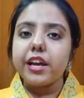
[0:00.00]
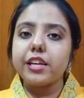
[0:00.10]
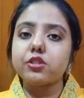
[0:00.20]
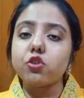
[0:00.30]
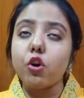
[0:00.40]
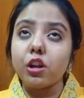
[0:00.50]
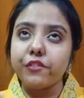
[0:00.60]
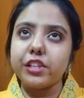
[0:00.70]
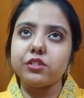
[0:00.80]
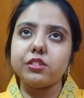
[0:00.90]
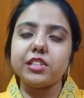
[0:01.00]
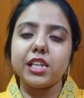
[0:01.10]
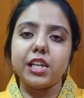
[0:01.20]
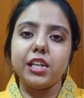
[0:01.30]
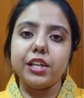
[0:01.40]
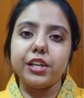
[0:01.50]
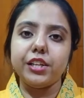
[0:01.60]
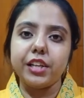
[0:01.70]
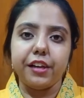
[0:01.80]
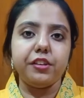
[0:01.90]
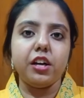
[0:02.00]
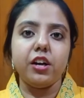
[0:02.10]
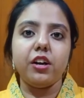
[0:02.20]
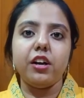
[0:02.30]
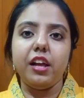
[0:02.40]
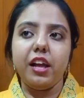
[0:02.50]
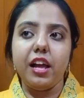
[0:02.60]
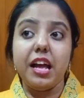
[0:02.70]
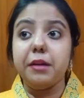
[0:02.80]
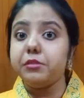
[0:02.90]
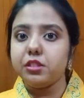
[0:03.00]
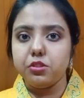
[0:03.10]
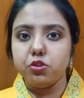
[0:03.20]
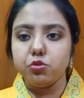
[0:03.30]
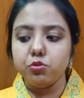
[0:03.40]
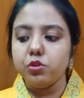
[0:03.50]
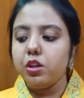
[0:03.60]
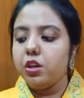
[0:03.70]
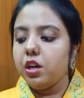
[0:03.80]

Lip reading: It's always on sale in NYKAA, Amazon too.